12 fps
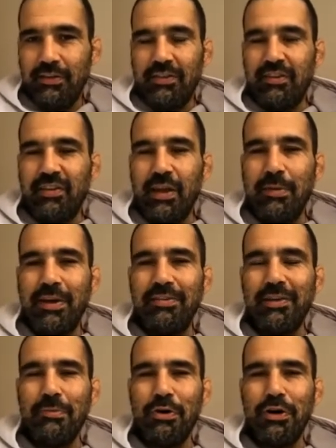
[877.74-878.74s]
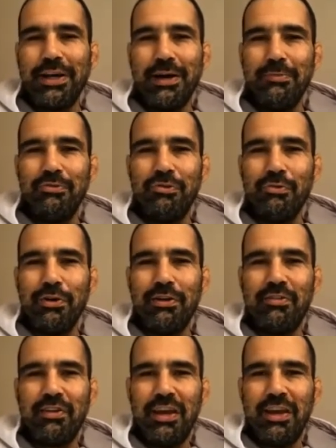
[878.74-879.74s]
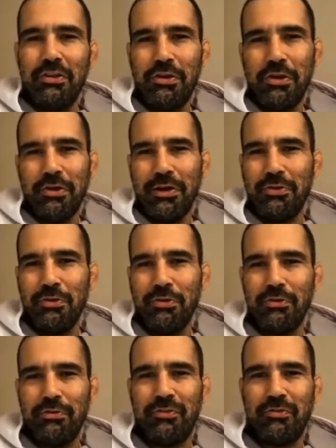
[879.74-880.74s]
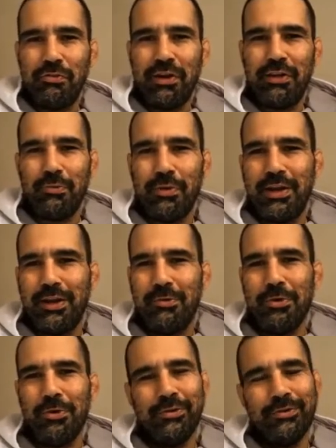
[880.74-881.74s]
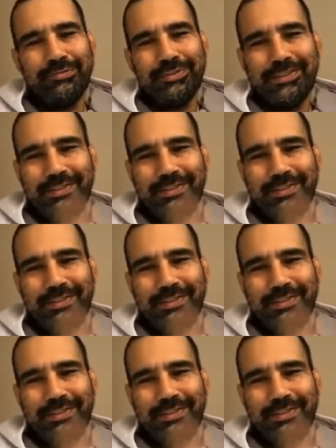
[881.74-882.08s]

it's the same as someone come to you and say, "No, I don't use it straight when I roll."